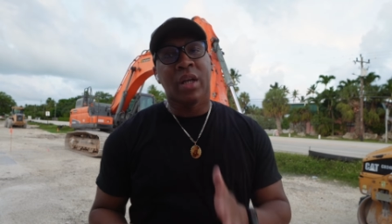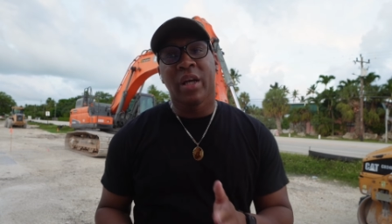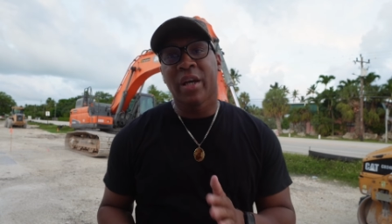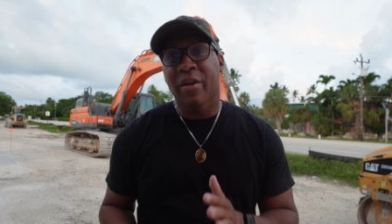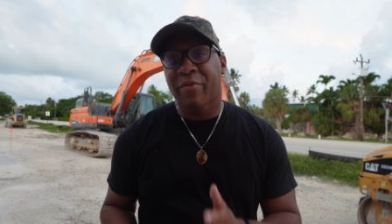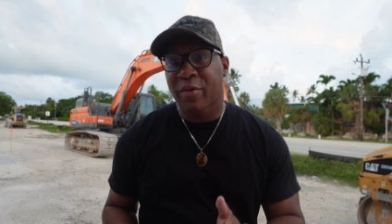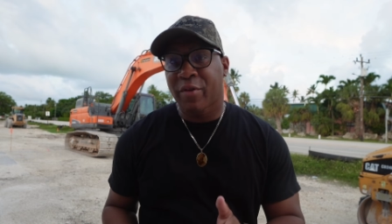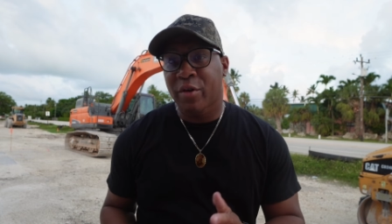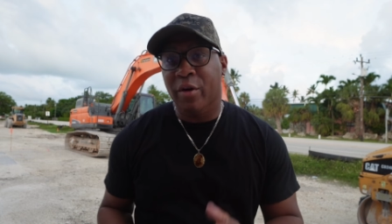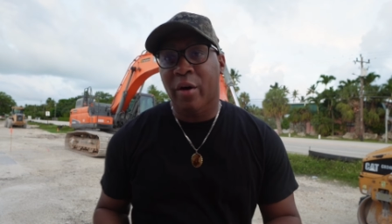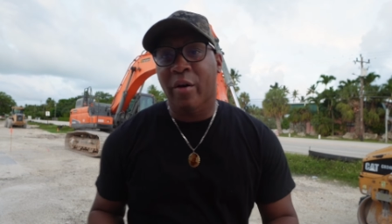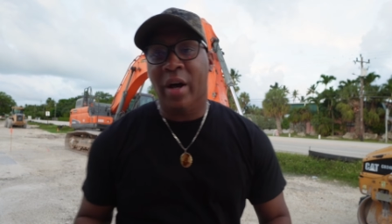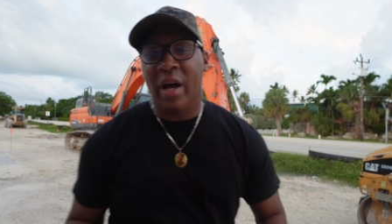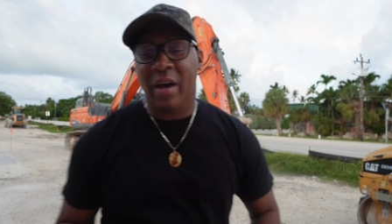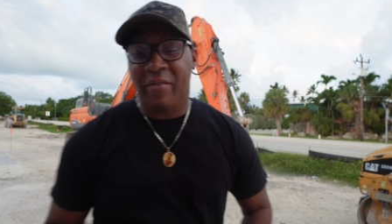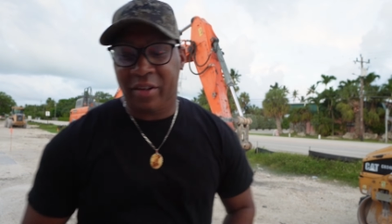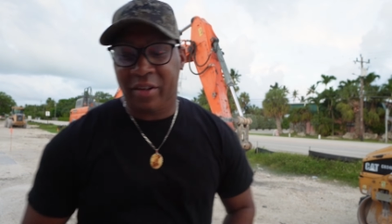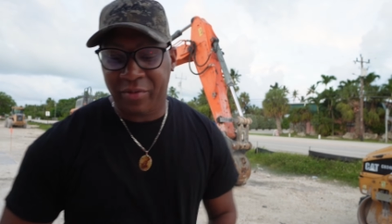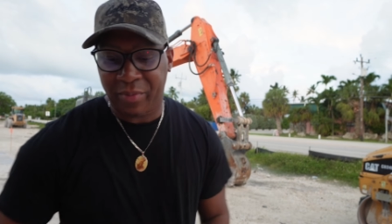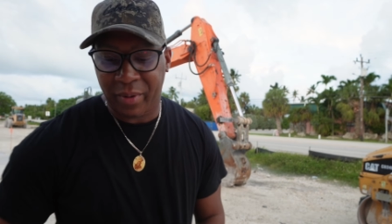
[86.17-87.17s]
If you don't
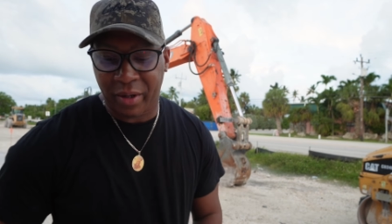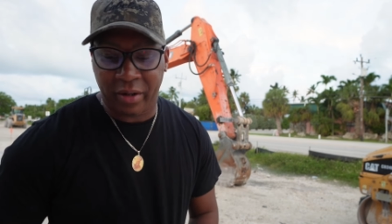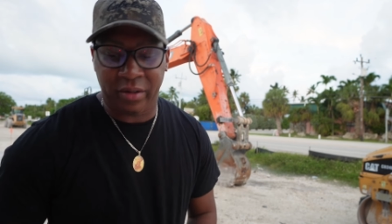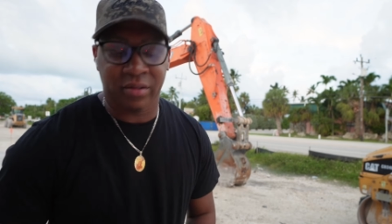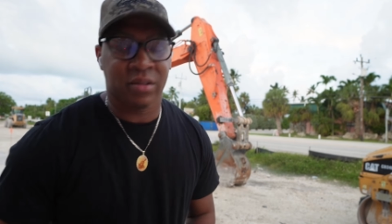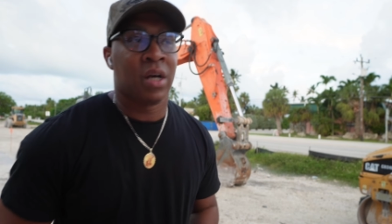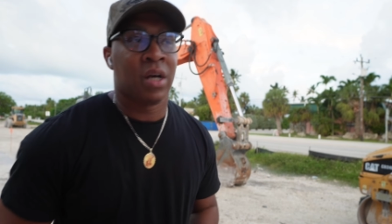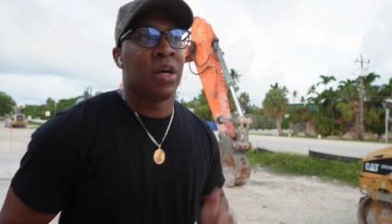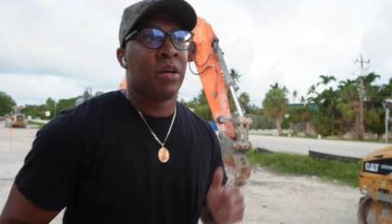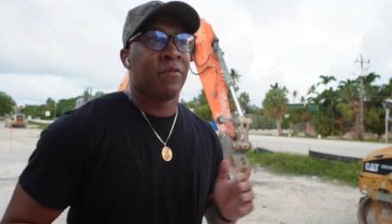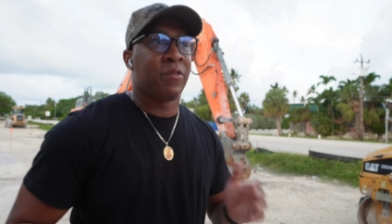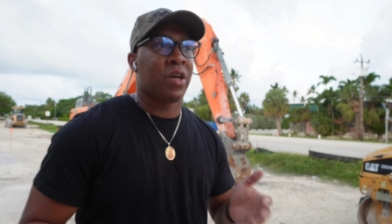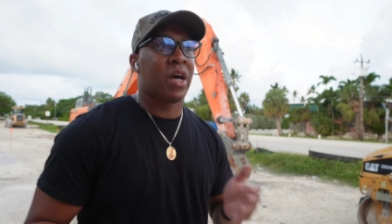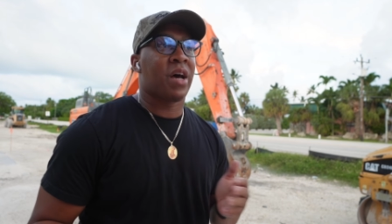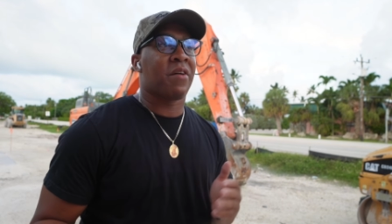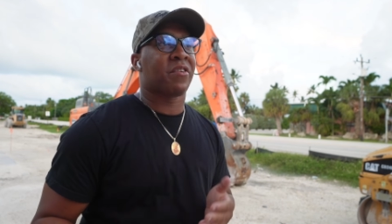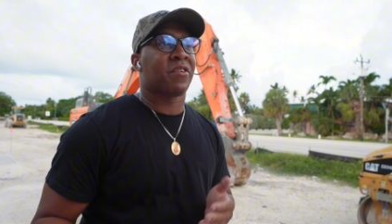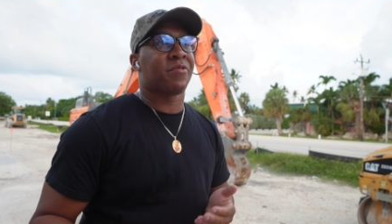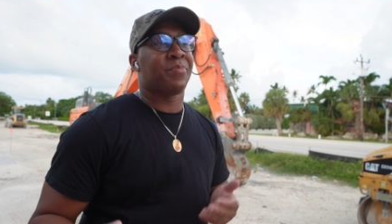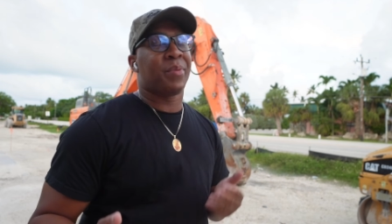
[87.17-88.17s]
have experience. If you
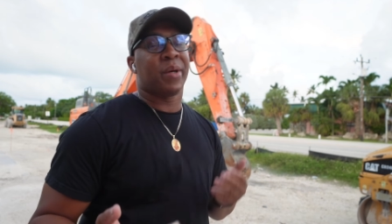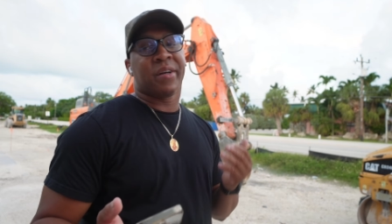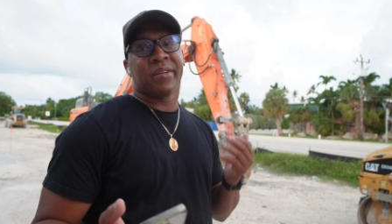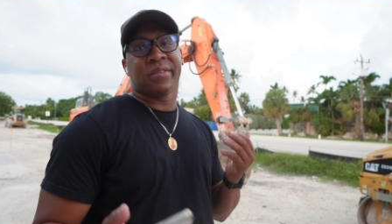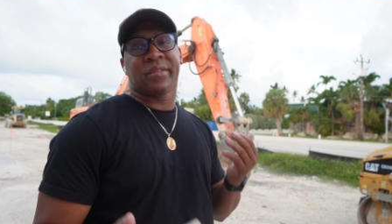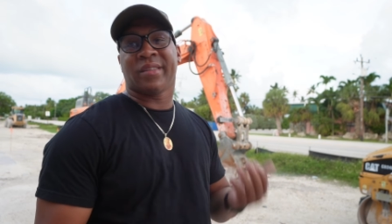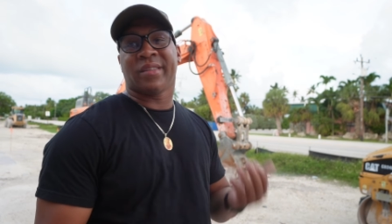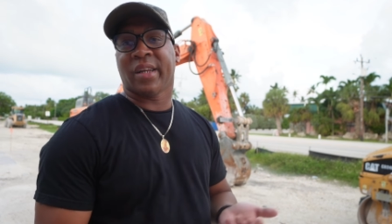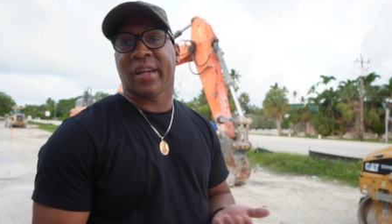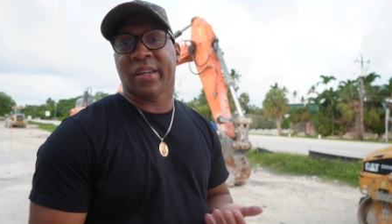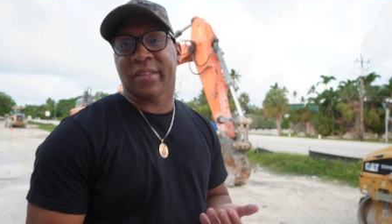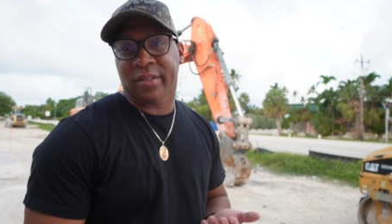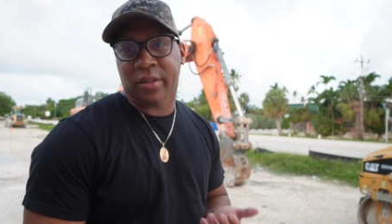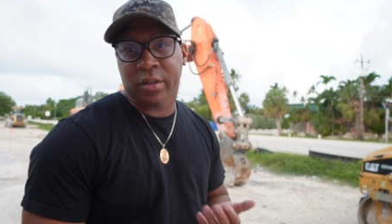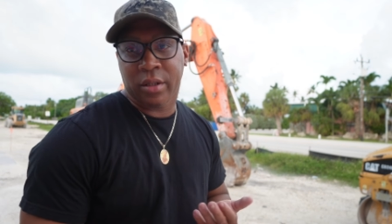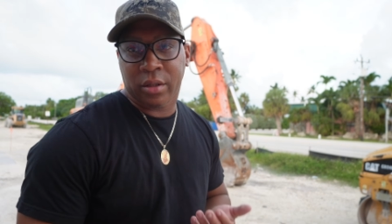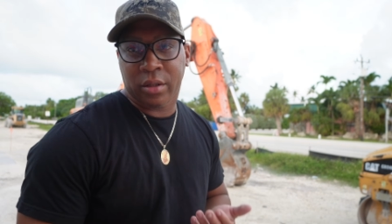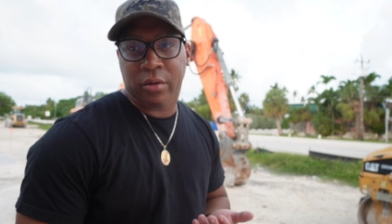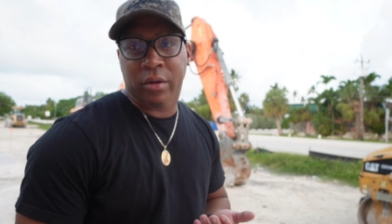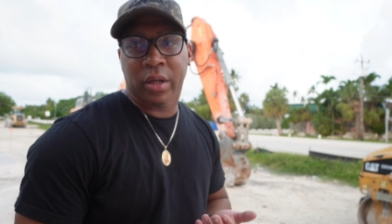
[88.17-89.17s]
have experience, I think it's
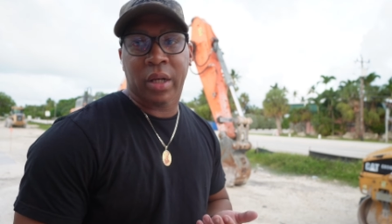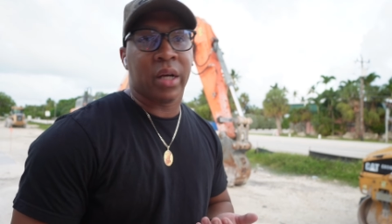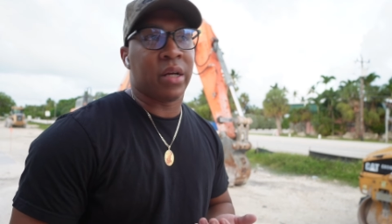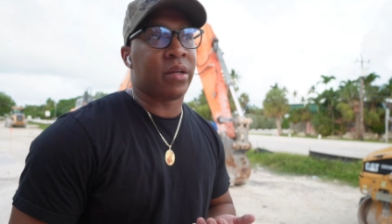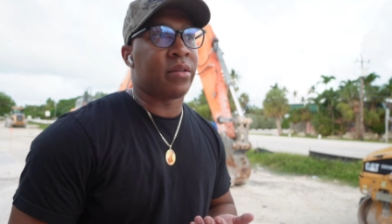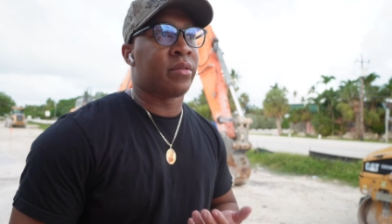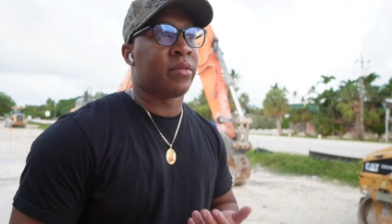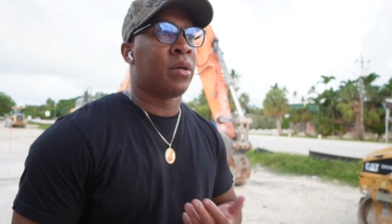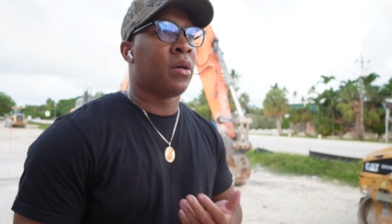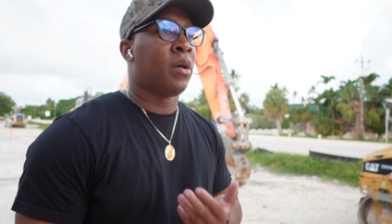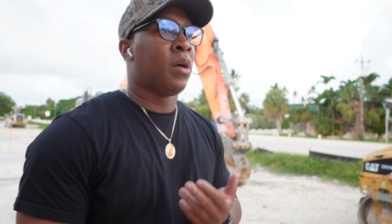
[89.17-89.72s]
only 3 days.